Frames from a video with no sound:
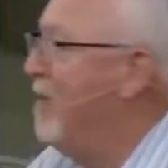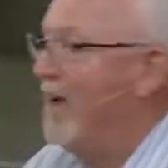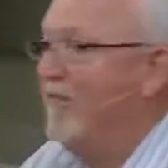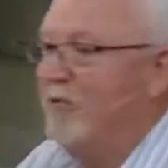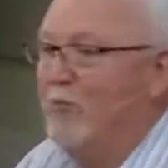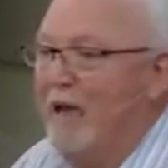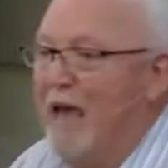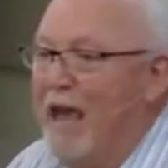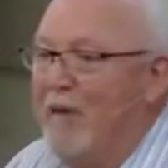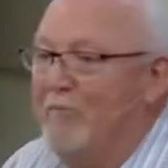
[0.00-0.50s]
back
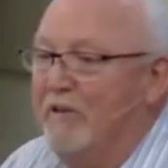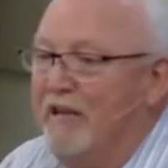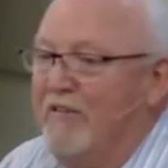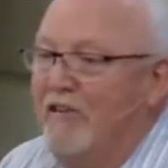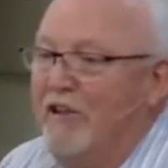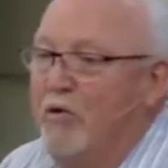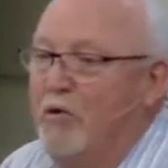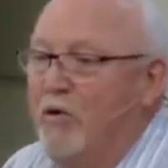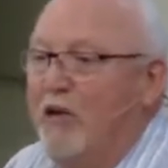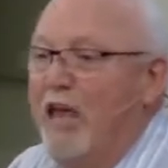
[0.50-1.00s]
from
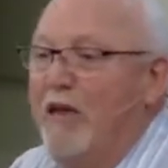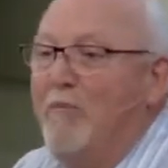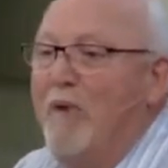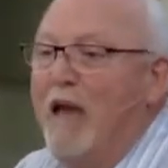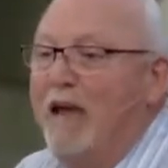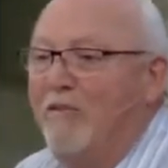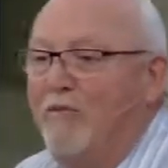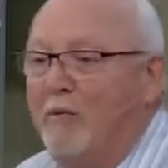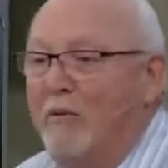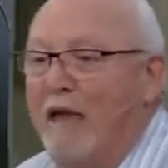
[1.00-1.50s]
captivity, who came
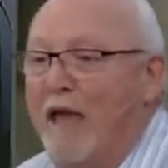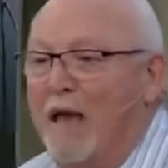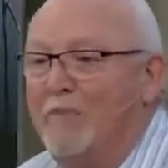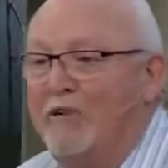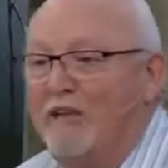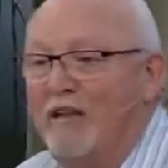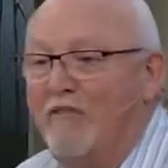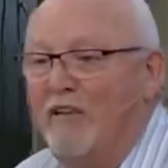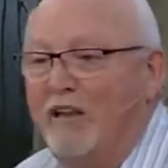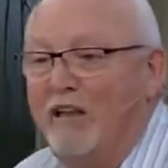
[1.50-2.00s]
back from
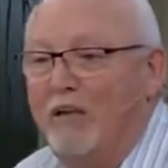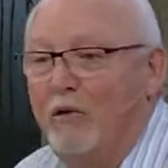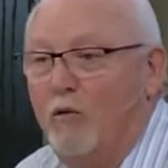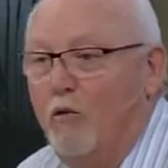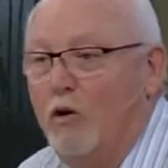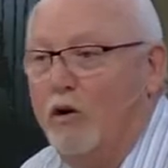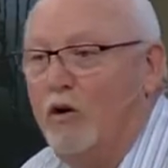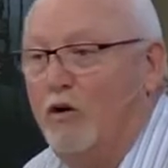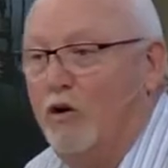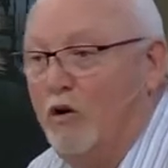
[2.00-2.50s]
captivity?
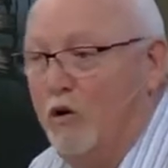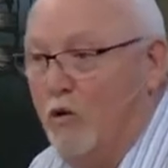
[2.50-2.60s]
When,